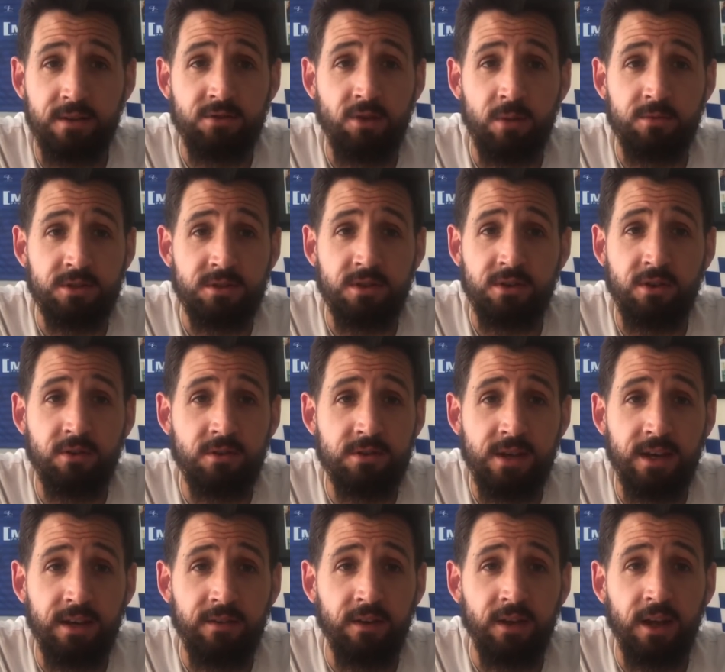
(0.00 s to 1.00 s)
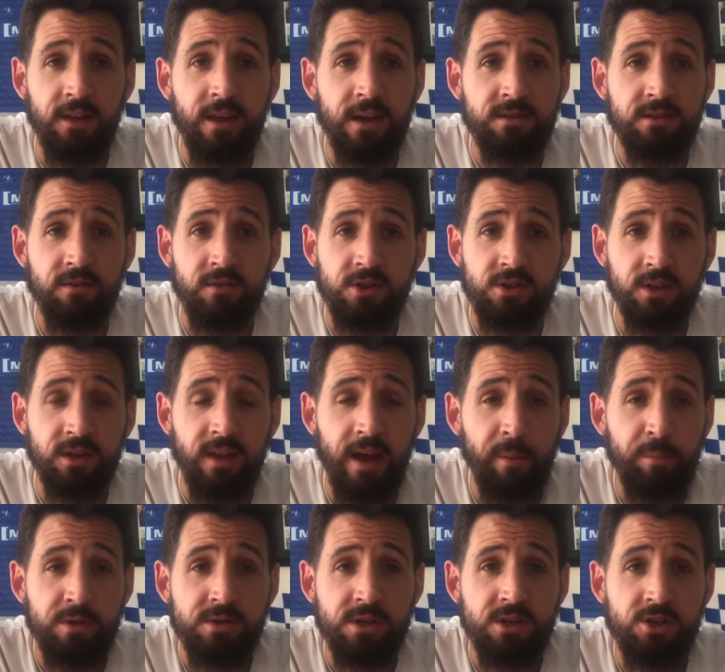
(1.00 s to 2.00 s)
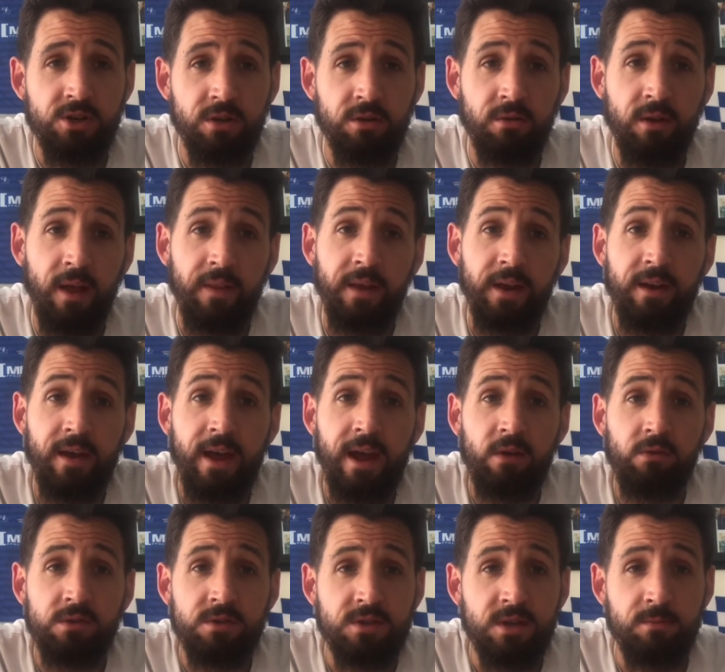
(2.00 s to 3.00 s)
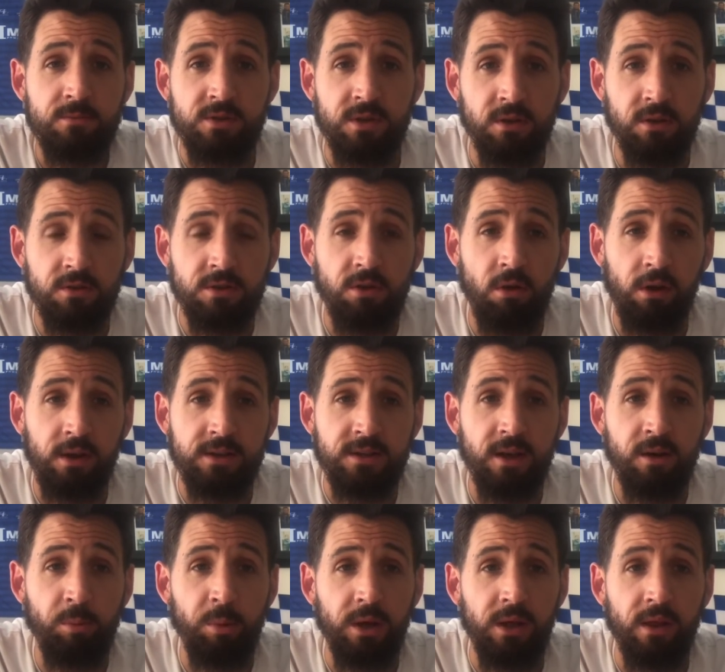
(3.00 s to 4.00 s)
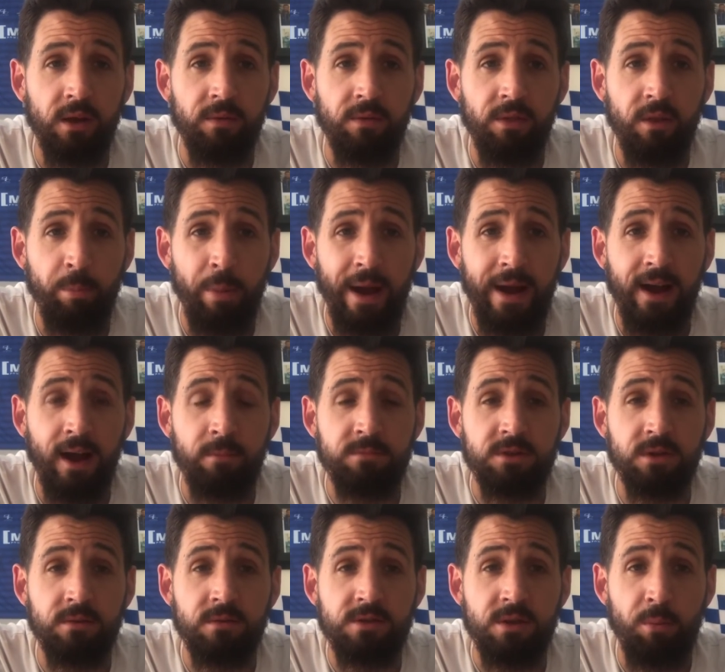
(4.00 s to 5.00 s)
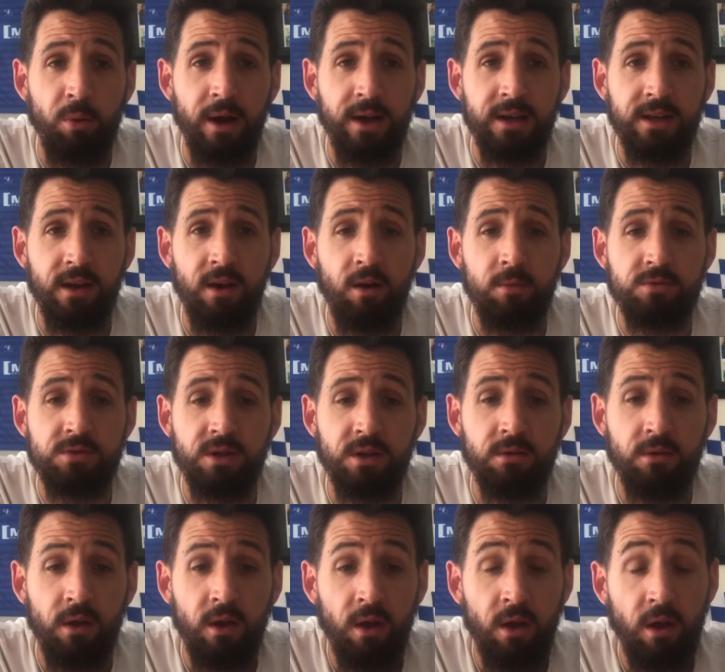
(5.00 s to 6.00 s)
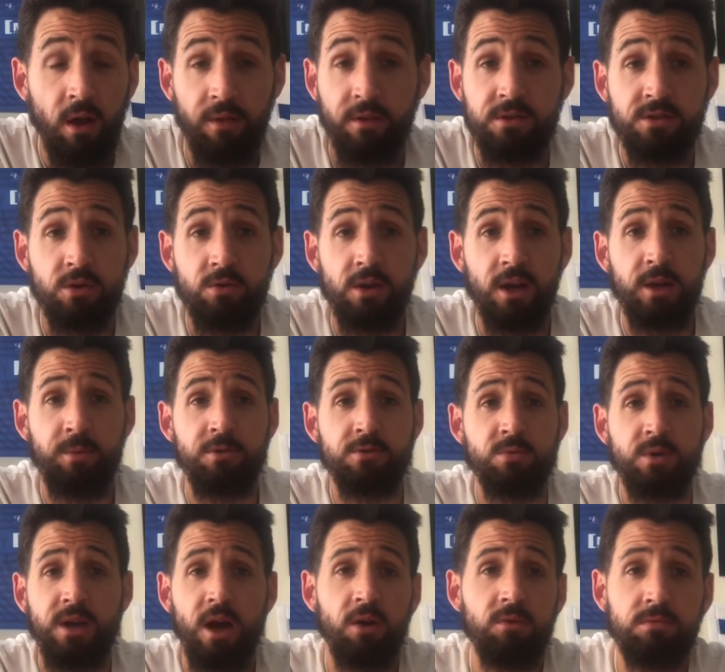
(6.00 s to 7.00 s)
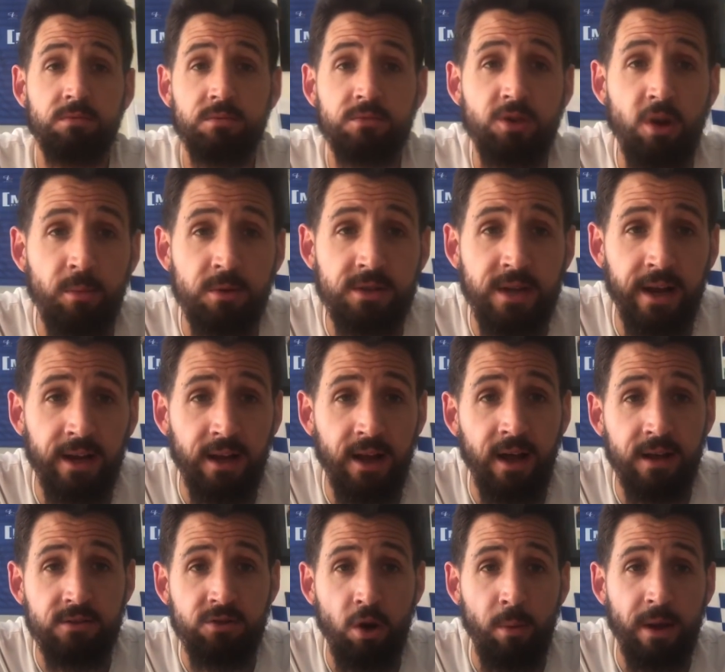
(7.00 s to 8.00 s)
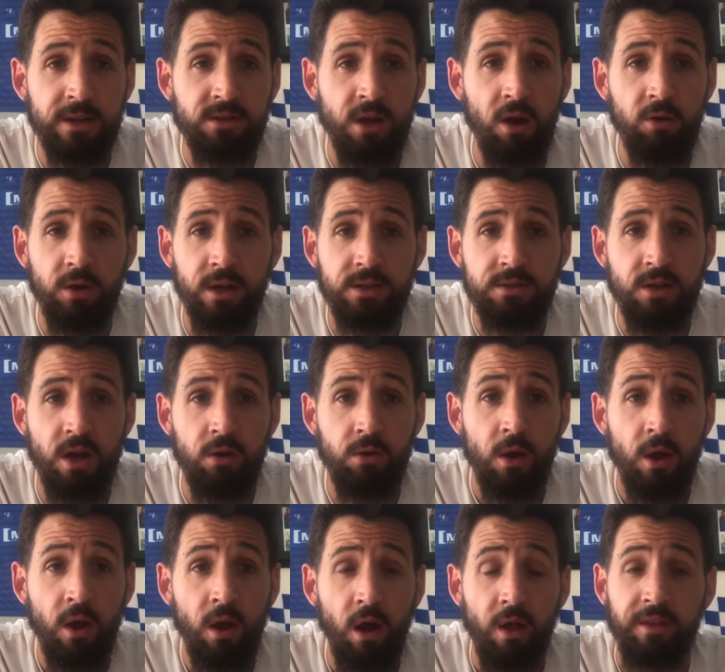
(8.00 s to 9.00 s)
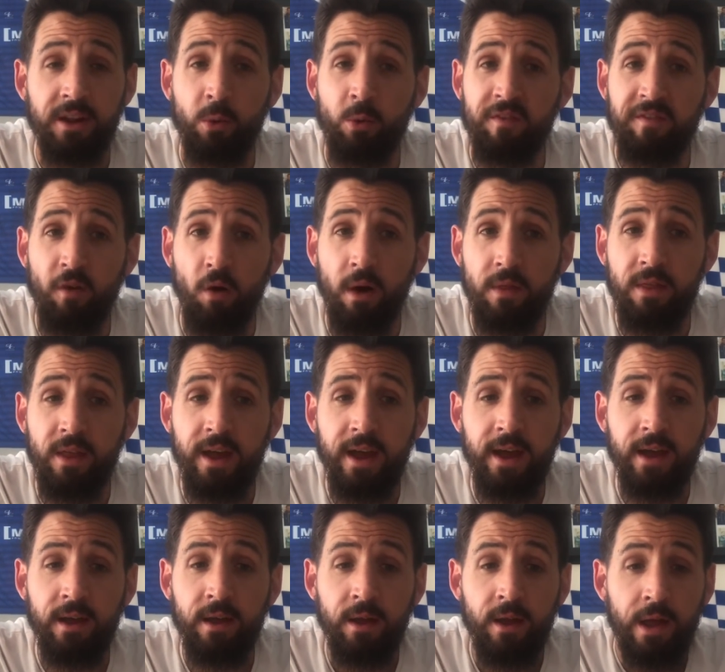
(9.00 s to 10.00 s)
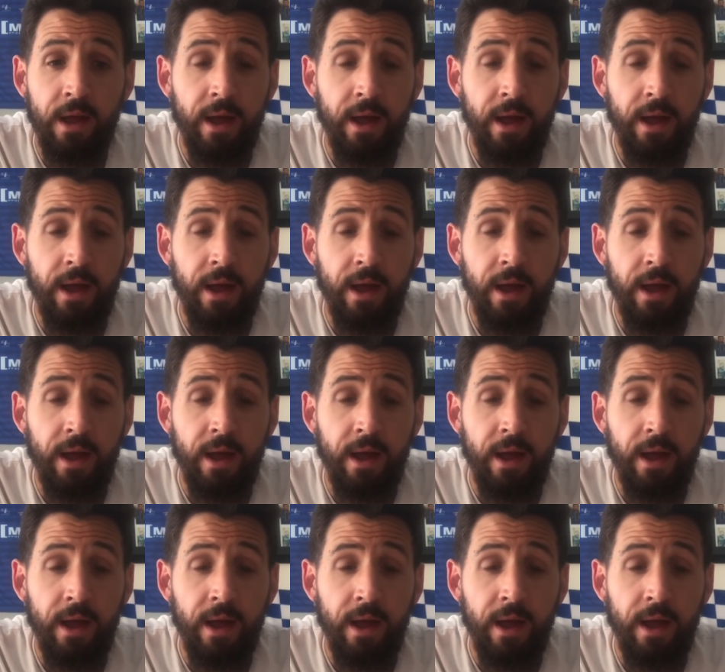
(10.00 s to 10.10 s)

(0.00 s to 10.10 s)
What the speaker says: of times, he's as good as anything in this division in that position. And then Aaron Simpson looks like he's going to be the backup to Bradley Garmston. And the 2 keepers we know, Thomas Hadler and Thomas Holy. So I think we're fine there.